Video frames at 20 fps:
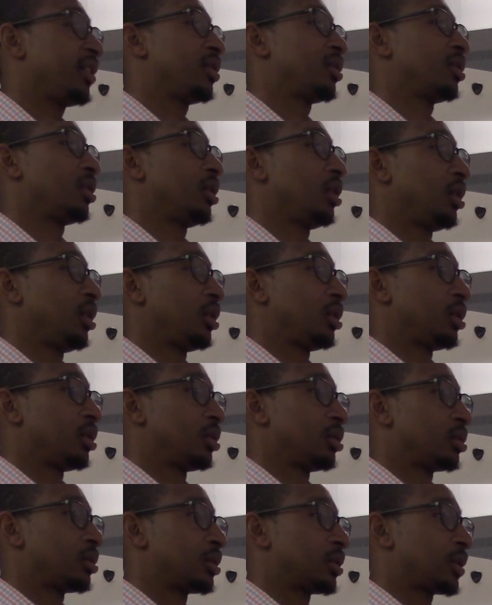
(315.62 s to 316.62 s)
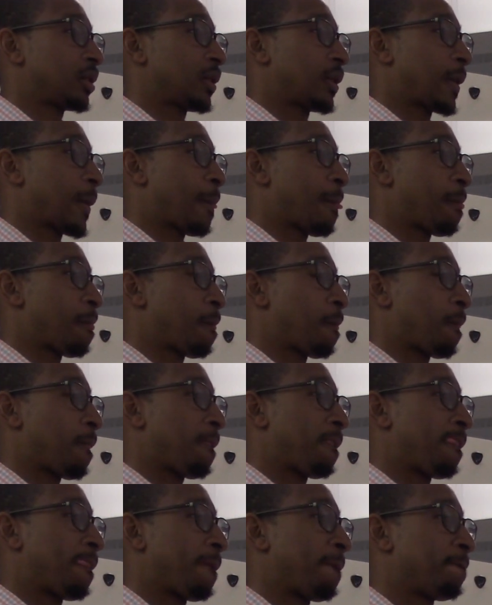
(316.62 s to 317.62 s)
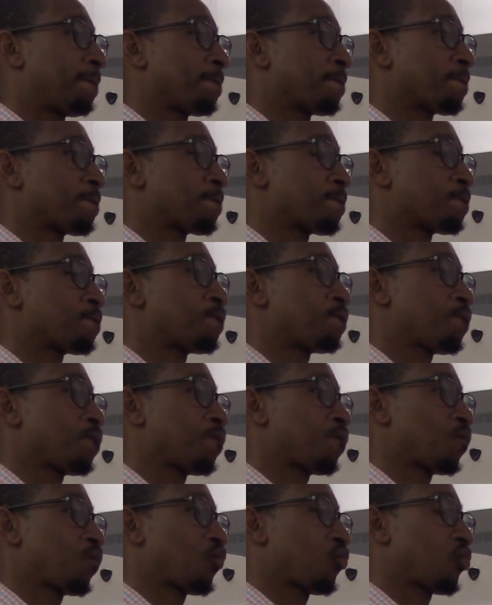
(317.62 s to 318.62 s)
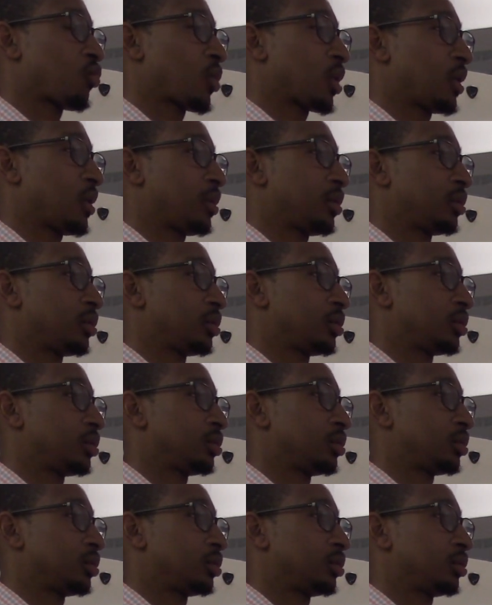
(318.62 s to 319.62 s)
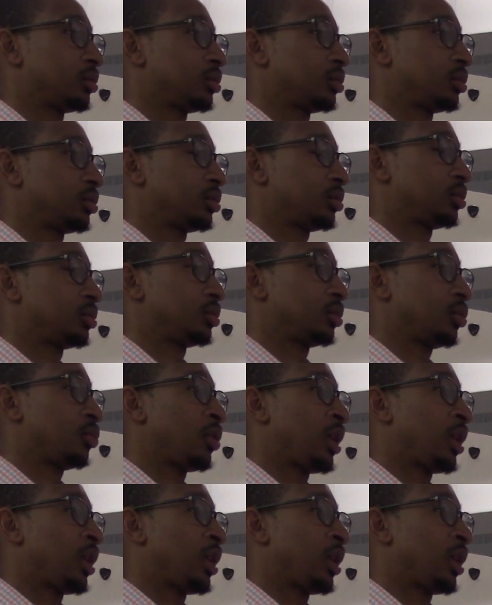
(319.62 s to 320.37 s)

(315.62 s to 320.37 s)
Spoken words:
It. That's what hesitates me. What are the chances of us both dying at the same time?